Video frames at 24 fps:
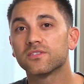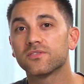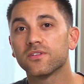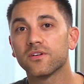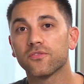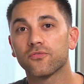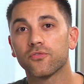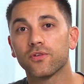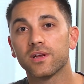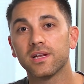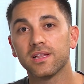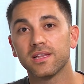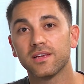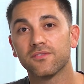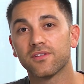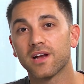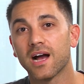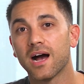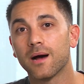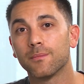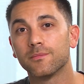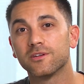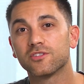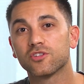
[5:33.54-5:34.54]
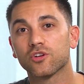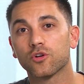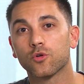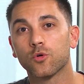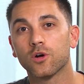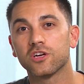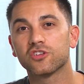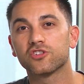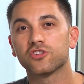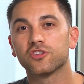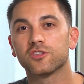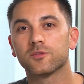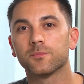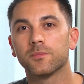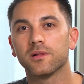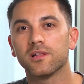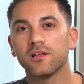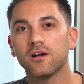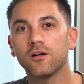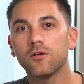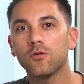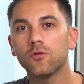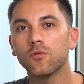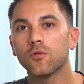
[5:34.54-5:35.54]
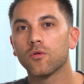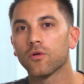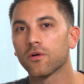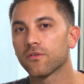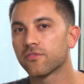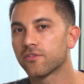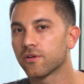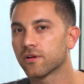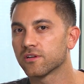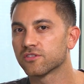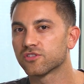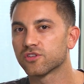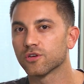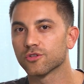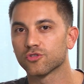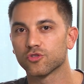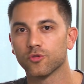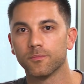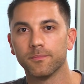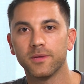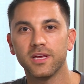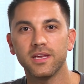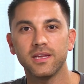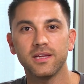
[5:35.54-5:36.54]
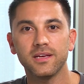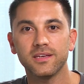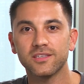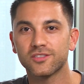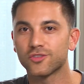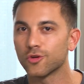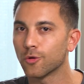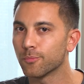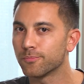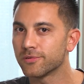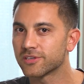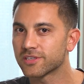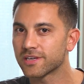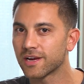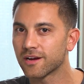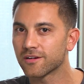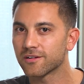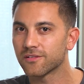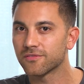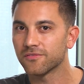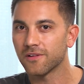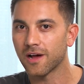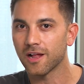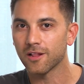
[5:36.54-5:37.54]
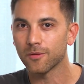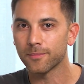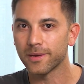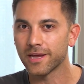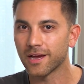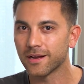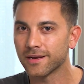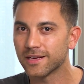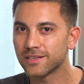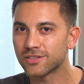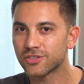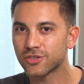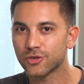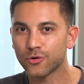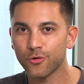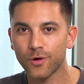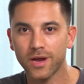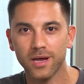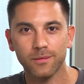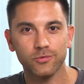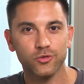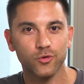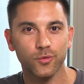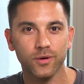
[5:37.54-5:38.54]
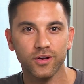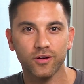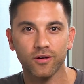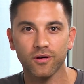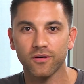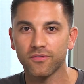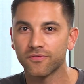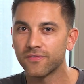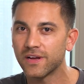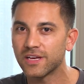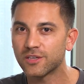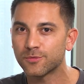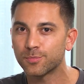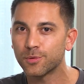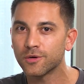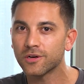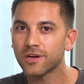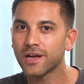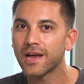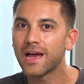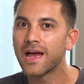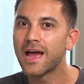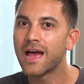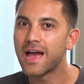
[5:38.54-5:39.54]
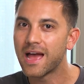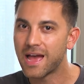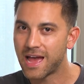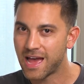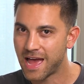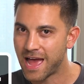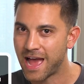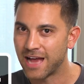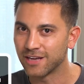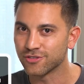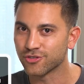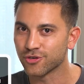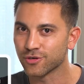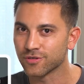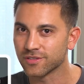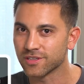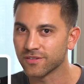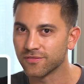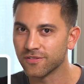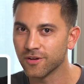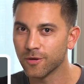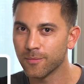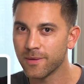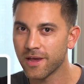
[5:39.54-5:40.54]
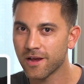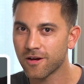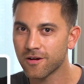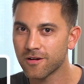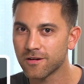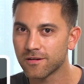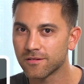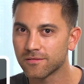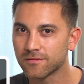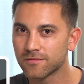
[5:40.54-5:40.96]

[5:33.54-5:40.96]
feel free to leave comments or questions below, or if you're on social medias, don't be scared to follow me on Instagram, Twitter, or Facebook at Jersey Filmmaker.